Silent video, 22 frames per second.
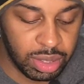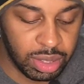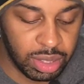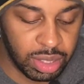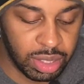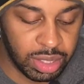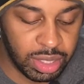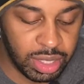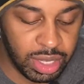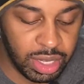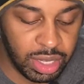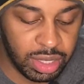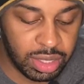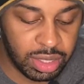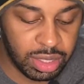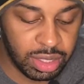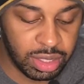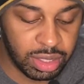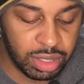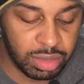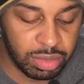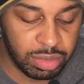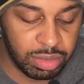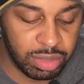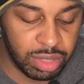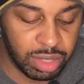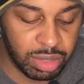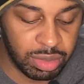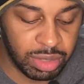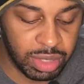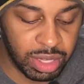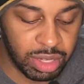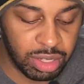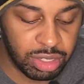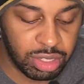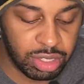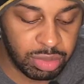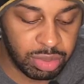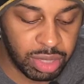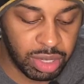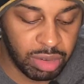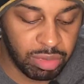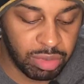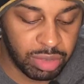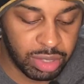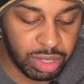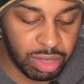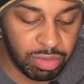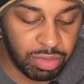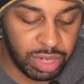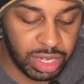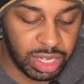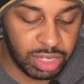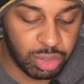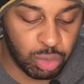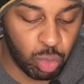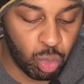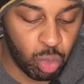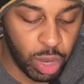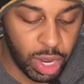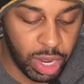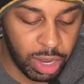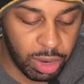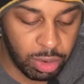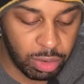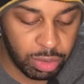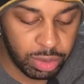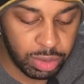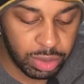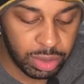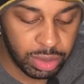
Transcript: Again, because Dallas is playing for something as well.